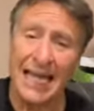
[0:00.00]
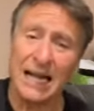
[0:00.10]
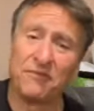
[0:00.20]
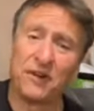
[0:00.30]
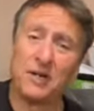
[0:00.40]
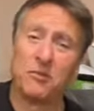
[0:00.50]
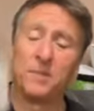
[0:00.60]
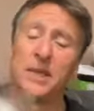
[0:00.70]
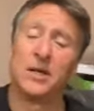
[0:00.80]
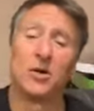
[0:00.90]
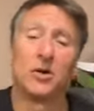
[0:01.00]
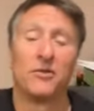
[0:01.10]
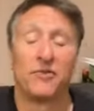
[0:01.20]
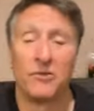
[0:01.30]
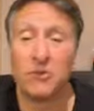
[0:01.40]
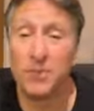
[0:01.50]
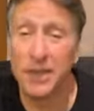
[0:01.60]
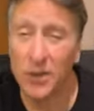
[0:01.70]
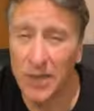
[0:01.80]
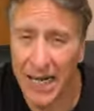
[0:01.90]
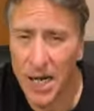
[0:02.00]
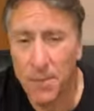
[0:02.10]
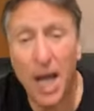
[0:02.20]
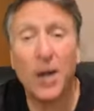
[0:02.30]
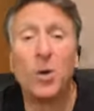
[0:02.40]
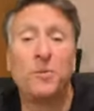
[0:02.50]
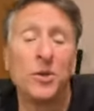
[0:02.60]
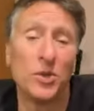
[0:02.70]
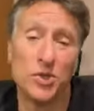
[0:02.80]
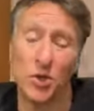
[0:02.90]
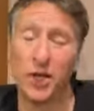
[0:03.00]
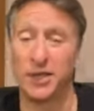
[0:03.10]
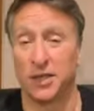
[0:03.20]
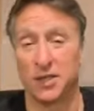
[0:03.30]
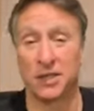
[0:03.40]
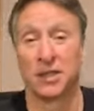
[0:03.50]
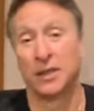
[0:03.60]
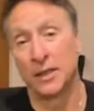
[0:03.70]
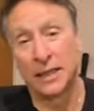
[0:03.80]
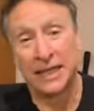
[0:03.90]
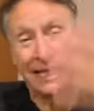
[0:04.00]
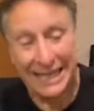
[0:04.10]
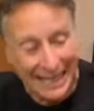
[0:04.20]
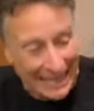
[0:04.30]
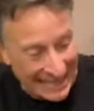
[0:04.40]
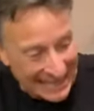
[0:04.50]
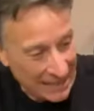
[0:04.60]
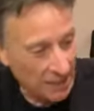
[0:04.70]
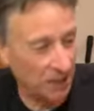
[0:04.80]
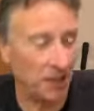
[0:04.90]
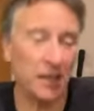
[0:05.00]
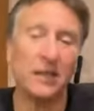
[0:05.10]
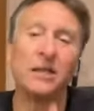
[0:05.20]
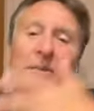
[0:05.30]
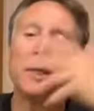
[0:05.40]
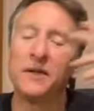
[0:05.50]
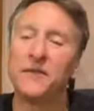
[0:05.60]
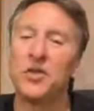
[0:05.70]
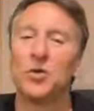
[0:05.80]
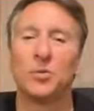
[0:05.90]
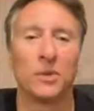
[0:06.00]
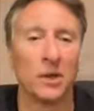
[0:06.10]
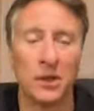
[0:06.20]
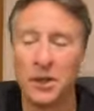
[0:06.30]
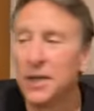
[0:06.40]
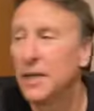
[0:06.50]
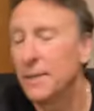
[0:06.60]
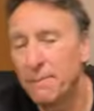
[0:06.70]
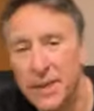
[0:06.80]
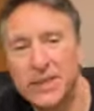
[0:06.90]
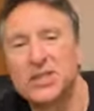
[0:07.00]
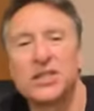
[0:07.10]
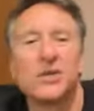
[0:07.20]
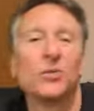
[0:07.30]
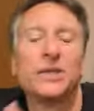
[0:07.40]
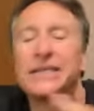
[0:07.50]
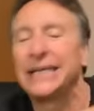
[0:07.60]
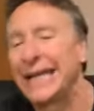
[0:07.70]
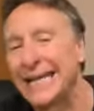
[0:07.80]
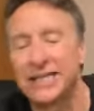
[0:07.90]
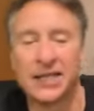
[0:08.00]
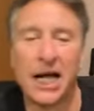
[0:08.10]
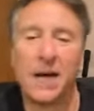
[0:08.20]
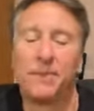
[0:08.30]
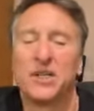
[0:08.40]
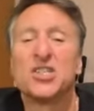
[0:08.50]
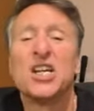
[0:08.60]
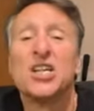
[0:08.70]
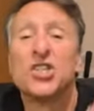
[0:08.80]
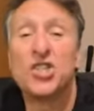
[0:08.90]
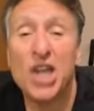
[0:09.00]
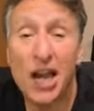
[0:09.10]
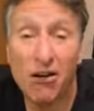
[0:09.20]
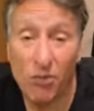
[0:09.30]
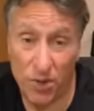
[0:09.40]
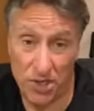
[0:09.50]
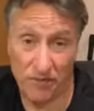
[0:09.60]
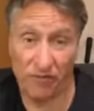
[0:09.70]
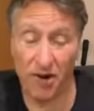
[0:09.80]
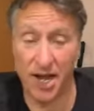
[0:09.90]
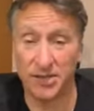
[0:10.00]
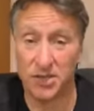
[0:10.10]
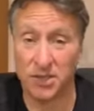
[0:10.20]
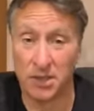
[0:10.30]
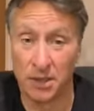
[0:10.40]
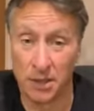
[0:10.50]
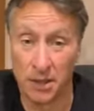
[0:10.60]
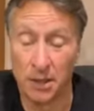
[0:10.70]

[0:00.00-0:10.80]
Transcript: And I'm Freddie Rubino. Go to FredRubino.com. I hope you enjoyed this. It's a little bit of humor mixed in with today's topics. Share it with your friends.